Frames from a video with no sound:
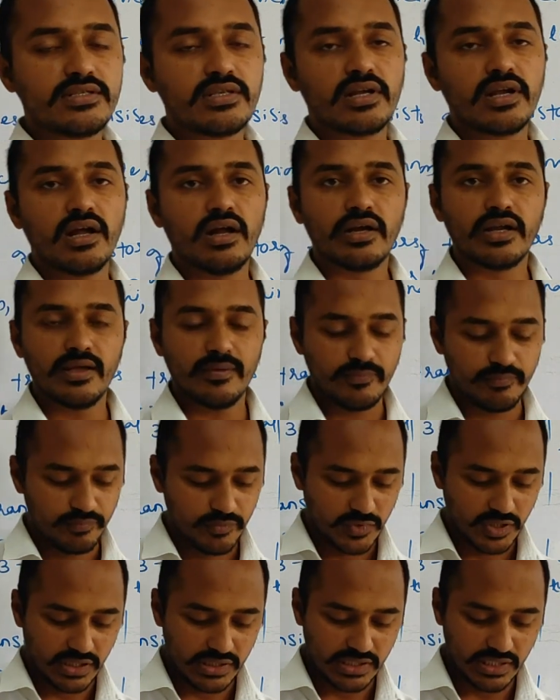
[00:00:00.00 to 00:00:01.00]
is regarding
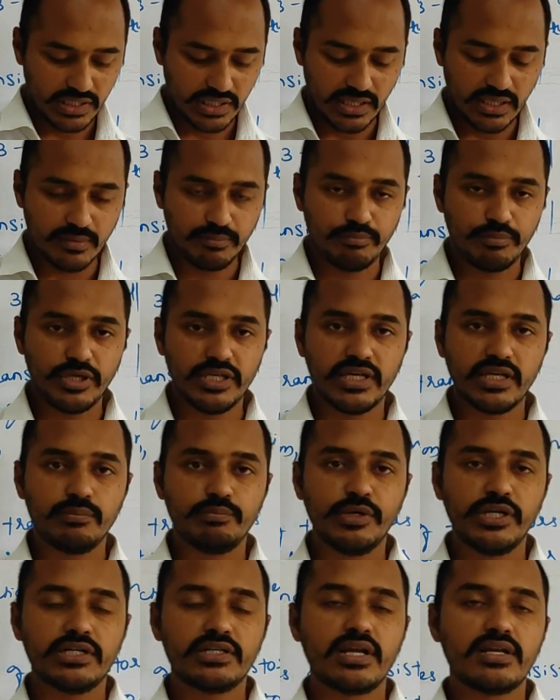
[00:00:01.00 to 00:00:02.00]
the
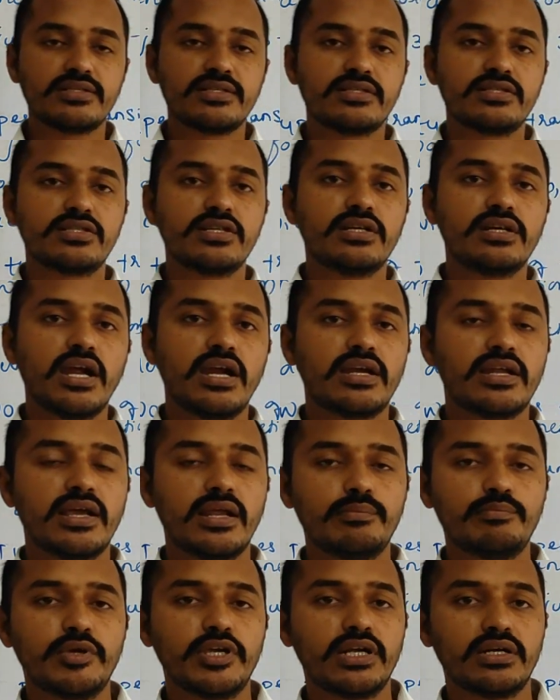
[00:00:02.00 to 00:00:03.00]
PNP transistor
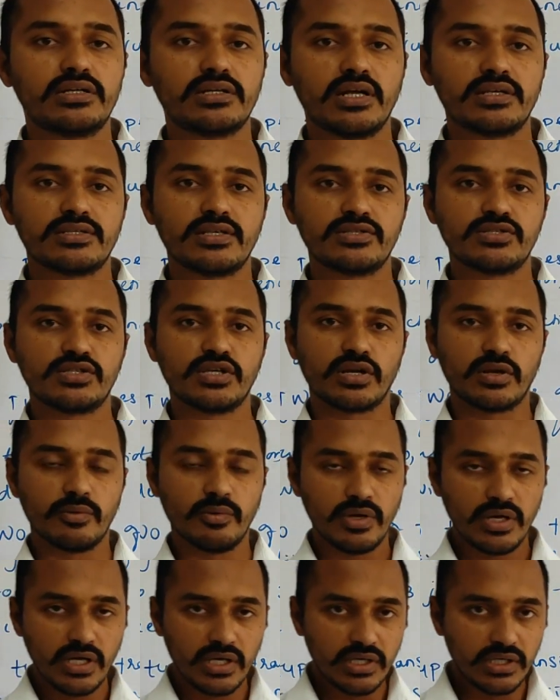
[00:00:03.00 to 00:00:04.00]
and NPN transistor.
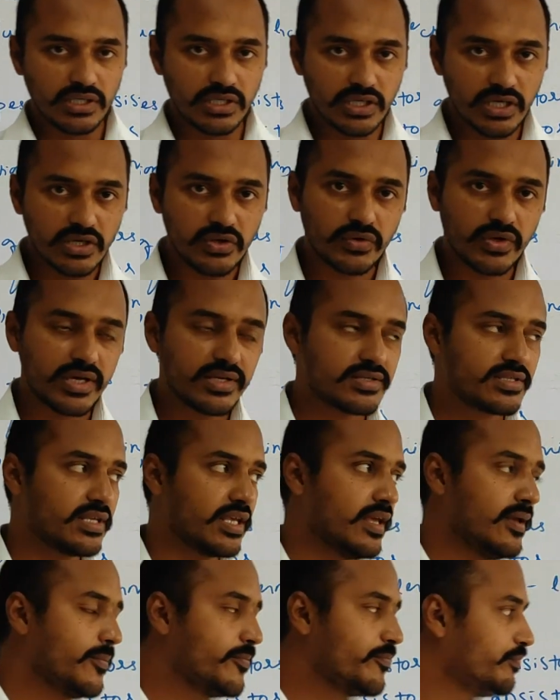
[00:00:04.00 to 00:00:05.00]
Here you can
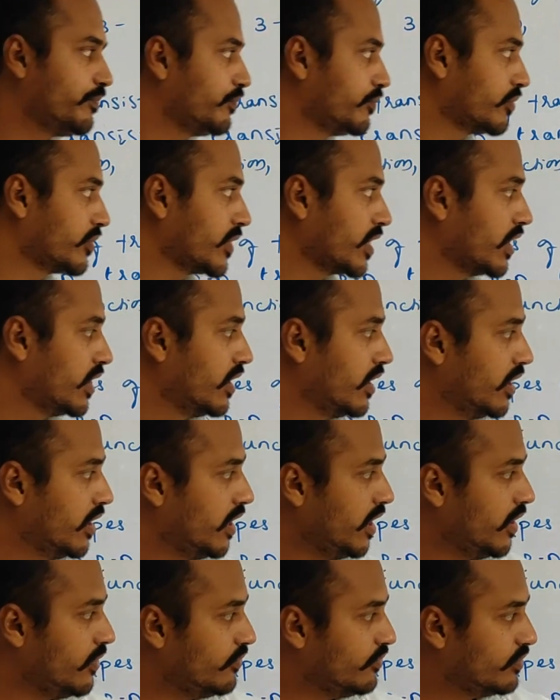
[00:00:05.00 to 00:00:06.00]
see
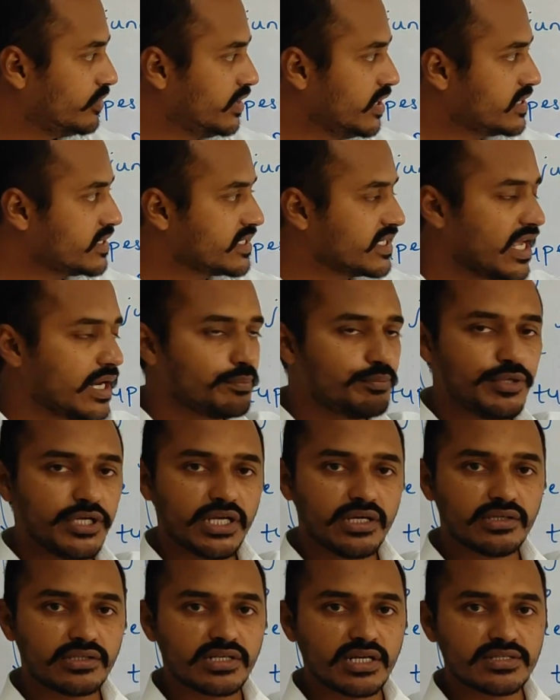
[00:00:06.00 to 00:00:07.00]
if this
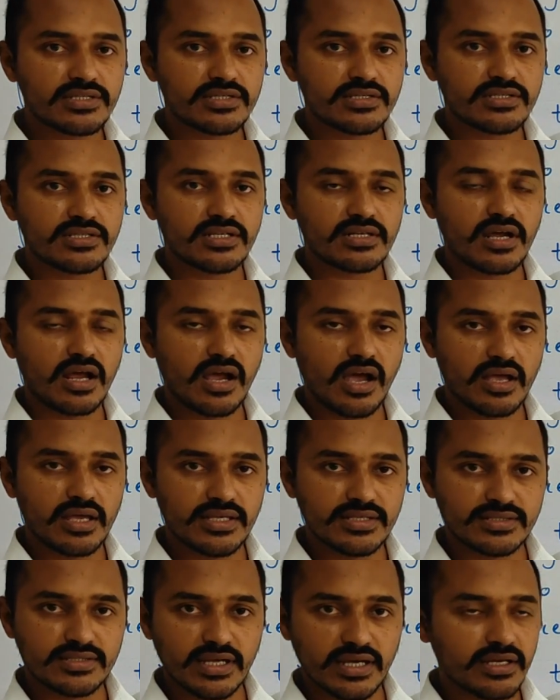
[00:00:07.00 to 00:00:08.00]
NPN transistor
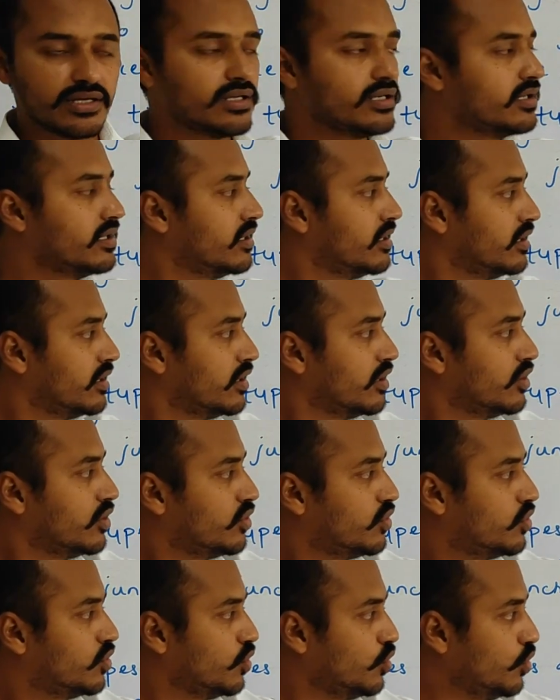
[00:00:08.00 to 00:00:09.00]
is there,
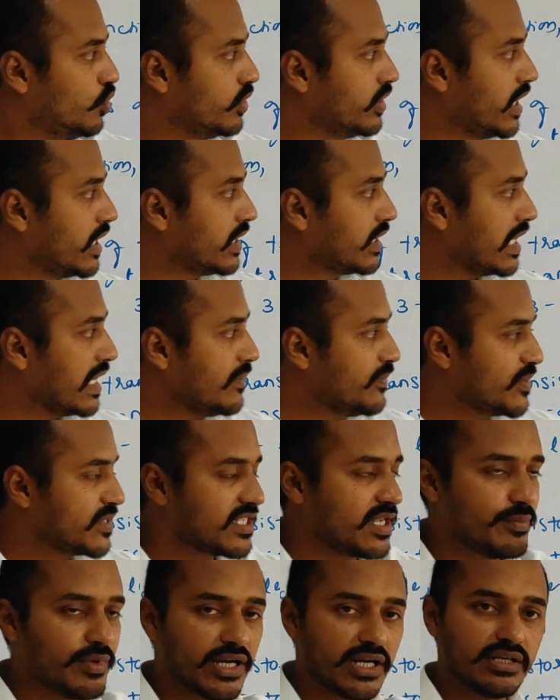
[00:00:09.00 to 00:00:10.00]
two N-type
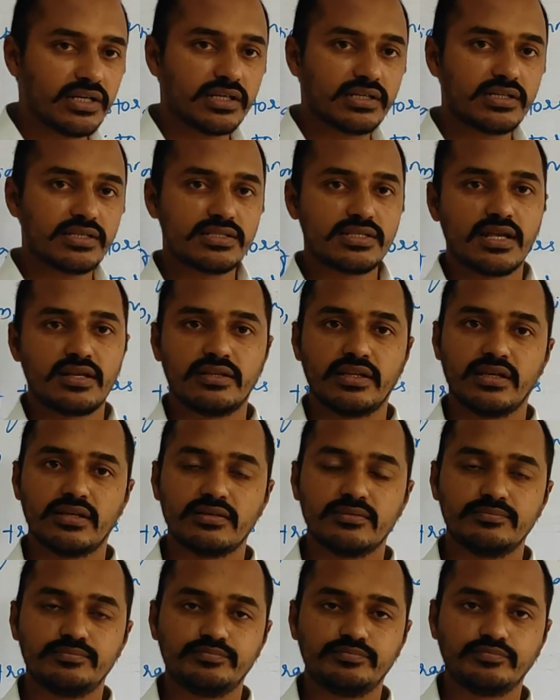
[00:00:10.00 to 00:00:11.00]
semiconductors are there,
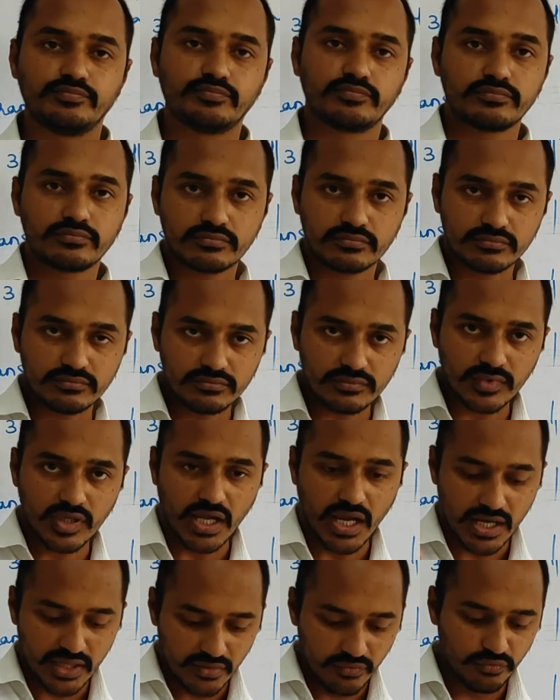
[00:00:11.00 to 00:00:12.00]

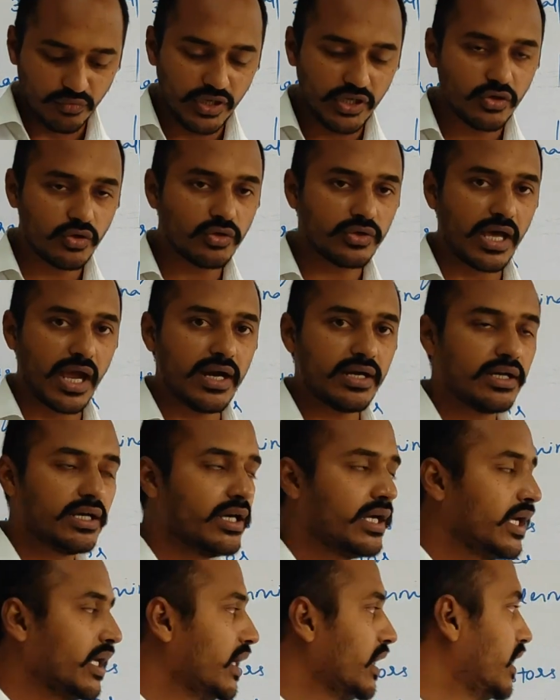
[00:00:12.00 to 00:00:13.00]
and we know
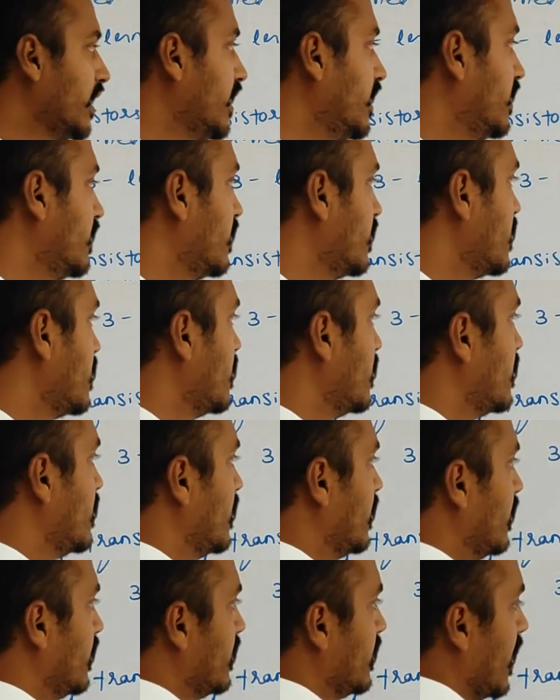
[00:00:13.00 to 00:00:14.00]
that in
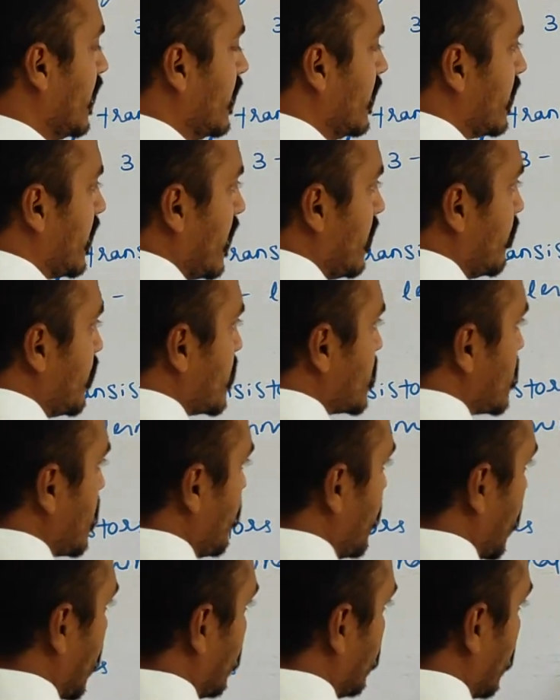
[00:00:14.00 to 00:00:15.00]
N-type
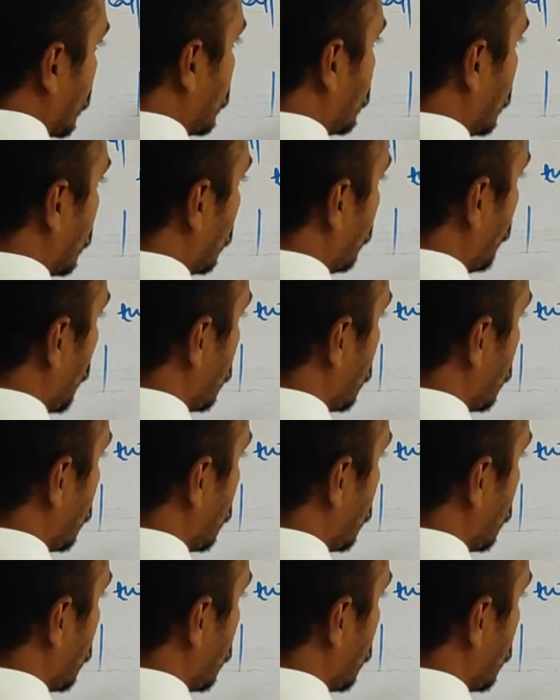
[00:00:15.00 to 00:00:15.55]
semiconductor